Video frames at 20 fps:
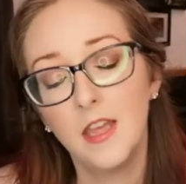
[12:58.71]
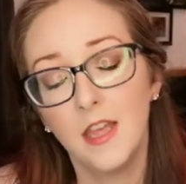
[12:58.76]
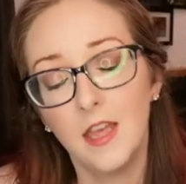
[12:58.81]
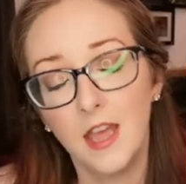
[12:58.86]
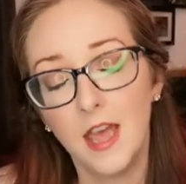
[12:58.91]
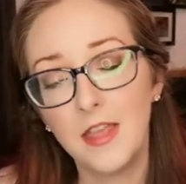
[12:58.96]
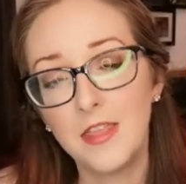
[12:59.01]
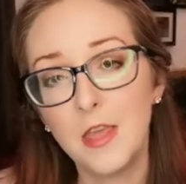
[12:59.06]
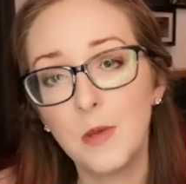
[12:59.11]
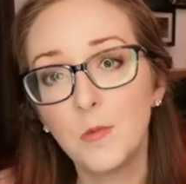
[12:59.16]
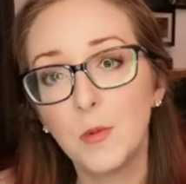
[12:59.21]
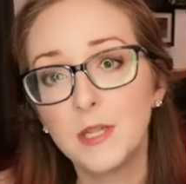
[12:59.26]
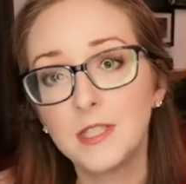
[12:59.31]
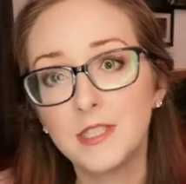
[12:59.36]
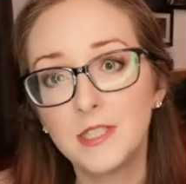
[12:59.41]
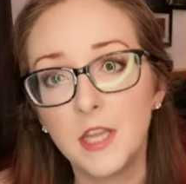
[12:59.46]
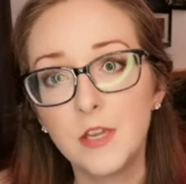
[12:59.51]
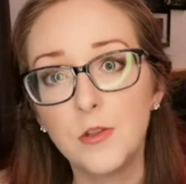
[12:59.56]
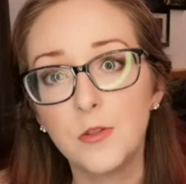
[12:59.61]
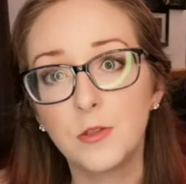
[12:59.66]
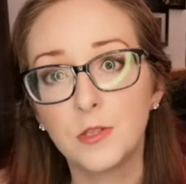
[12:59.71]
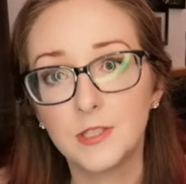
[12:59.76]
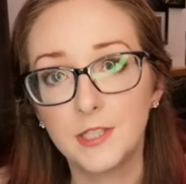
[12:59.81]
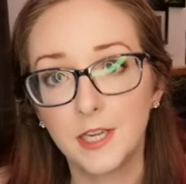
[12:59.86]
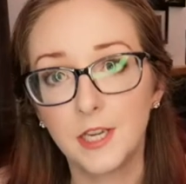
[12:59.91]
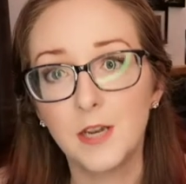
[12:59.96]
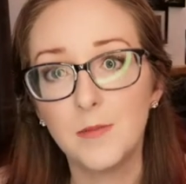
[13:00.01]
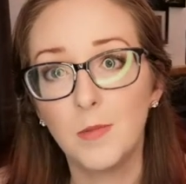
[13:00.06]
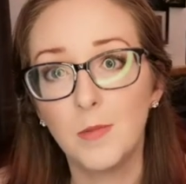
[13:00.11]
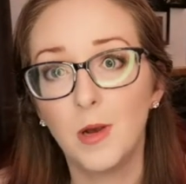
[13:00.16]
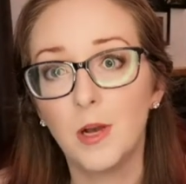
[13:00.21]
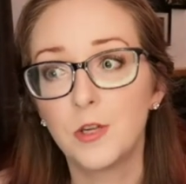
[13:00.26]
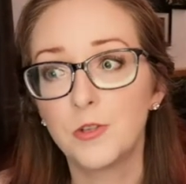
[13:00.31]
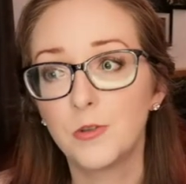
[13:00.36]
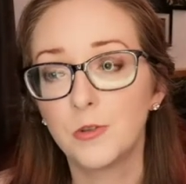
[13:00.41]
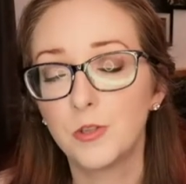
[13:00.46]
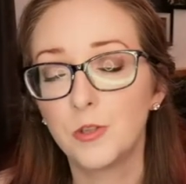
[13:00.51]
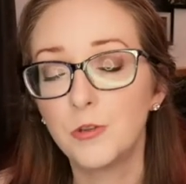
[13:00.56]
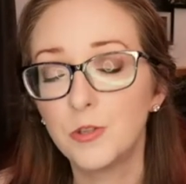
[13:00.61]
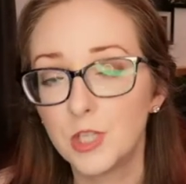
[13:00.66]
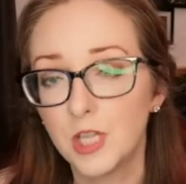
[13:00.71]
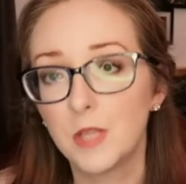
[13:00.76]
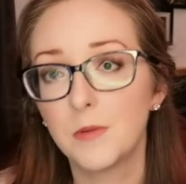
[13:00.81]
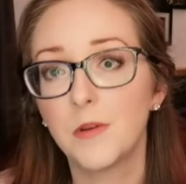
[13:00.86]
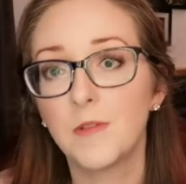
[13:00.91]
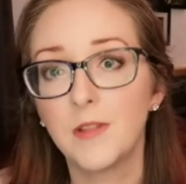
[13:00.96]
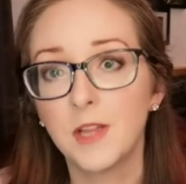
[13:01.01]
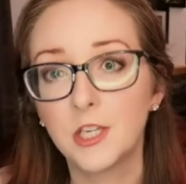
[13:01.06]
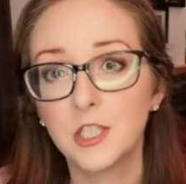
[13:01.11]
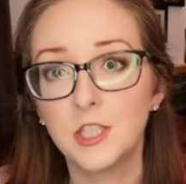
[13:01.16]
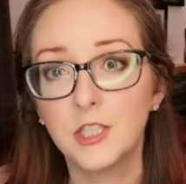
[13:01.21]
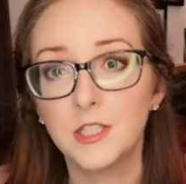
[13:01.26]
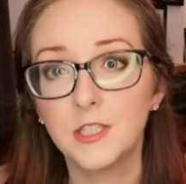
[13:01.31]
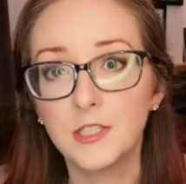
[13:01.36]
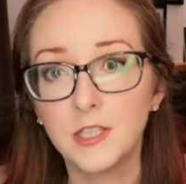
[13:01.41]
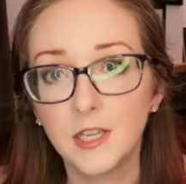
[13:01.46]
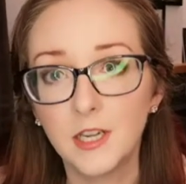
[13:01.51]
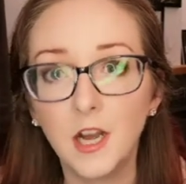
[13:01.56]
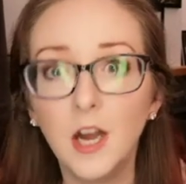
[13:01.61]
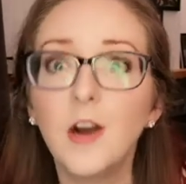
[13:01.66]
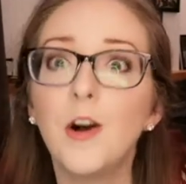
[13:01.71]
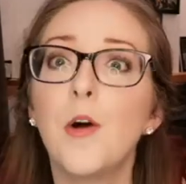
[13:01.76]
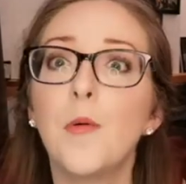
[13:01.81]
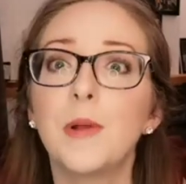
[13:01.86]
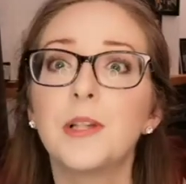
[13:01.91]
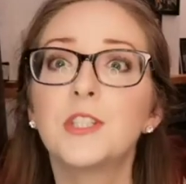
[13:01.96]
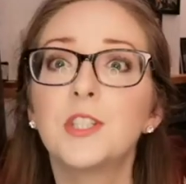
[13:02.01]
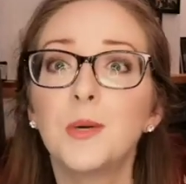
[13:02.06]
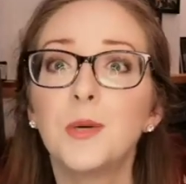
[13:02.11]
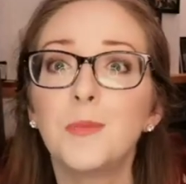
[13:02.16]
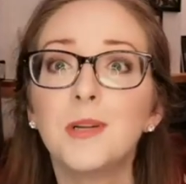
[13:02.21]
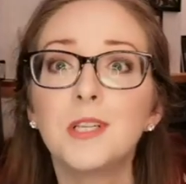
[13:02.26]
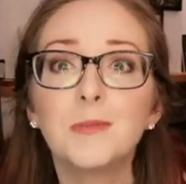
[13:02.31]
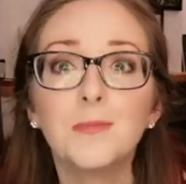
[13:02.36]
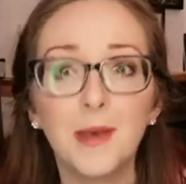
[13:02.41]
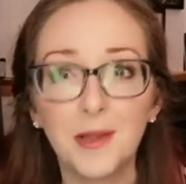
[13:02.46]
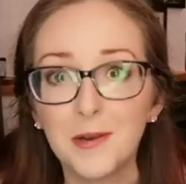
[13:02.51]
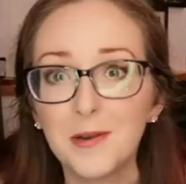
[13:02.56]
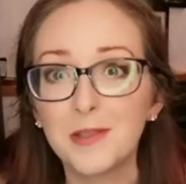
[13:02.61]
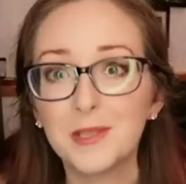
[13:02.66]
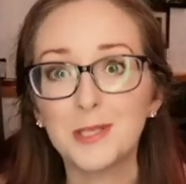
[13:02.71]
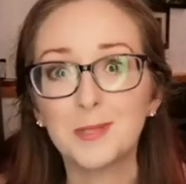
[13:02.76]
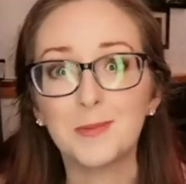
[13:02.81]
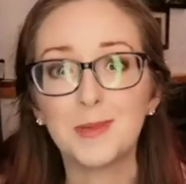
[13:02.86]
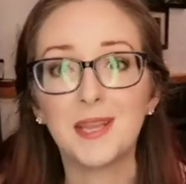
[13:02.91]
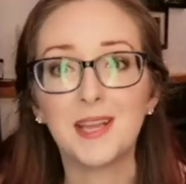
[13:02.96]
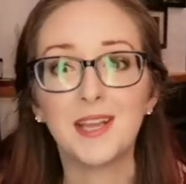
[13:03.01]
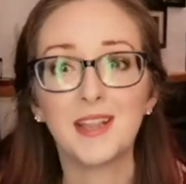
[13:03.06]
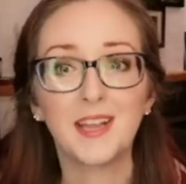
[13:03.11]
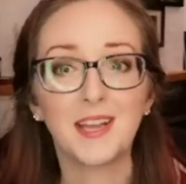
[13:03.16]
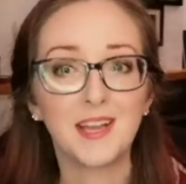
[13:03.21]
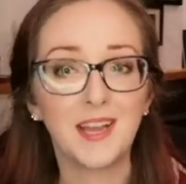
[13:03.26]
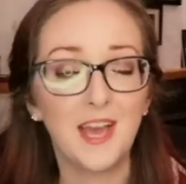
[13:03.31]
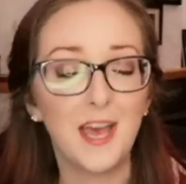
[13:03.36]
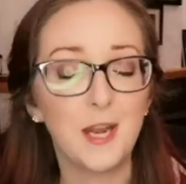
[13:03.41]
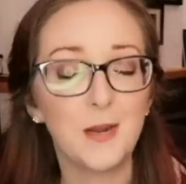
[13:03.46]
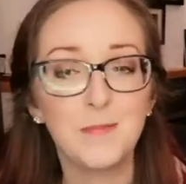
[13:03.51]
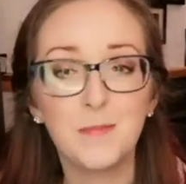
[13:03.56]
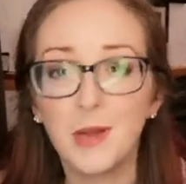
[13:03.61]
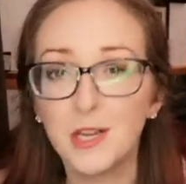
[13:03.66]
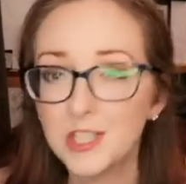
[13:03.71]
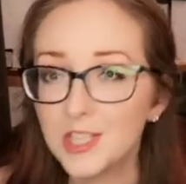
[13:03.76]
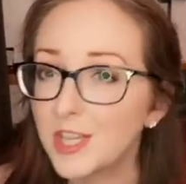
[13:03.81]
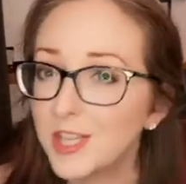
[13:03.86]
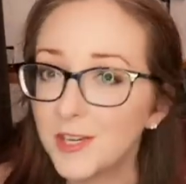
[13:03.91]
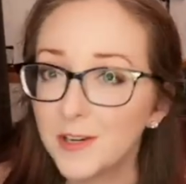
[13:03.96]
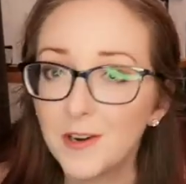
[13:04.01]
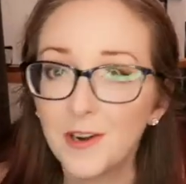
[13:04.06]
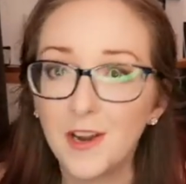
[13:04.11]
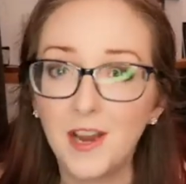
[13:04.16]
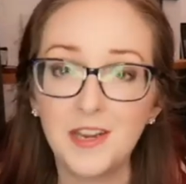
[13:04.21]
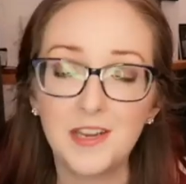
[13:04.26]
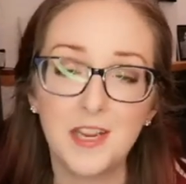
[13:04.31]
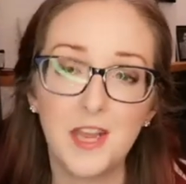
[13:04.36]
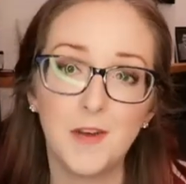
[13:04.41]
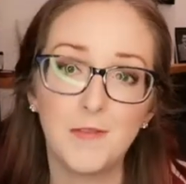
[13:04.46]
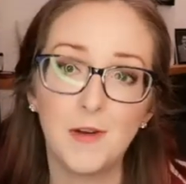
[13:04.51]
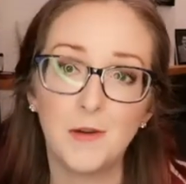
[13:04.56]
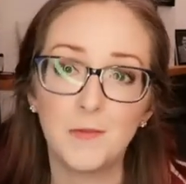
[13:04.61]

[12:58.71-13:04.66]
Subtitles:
And then once they do their second module, usually the reflection is like, oh, it went so much better this week. Like I had a much clearer idea of what